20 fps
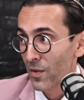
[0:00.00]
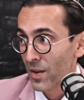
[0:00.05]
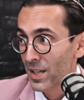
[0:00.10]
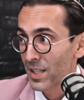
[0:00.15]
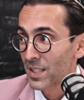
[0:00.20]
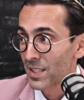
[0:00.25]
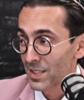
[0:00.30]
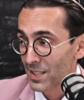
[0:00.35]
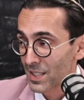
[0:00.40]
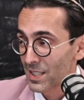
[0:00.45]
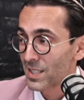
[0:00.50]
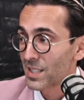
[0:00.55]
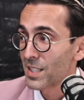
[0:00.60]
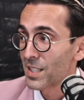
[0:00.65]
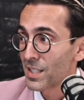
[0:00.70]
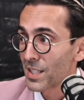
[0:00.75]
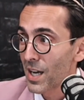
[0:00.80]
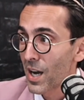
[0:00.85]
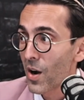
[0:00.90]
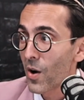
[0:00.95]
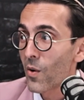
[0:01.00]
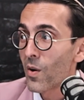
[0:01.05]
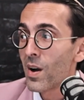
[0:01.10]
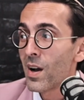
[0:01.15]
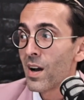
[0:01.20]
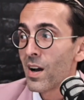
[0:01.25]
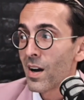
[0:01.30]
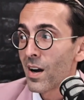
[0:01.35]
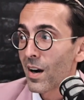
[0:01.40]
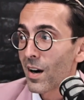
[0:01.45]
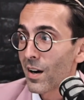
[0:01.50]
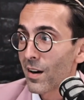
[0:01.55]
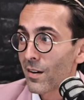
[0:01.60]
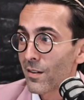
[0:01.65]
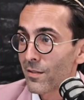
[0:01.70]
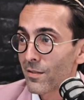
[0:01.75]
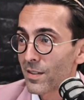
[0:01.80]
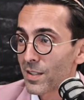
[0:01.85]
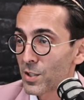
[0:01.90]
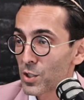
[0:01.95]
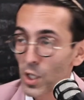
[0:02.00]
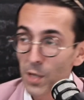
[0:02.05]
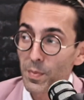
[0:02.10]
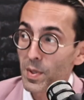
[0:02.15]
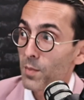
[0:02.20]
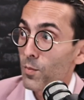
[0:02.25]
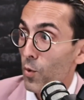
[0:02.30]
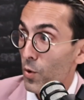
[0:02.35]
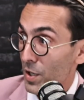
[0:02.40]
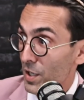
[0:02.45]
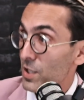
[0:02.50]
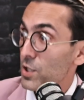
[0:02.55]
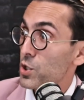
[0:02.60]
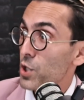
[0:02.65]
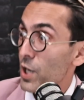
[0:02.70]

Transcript: right? He's the CEO of JP Morgan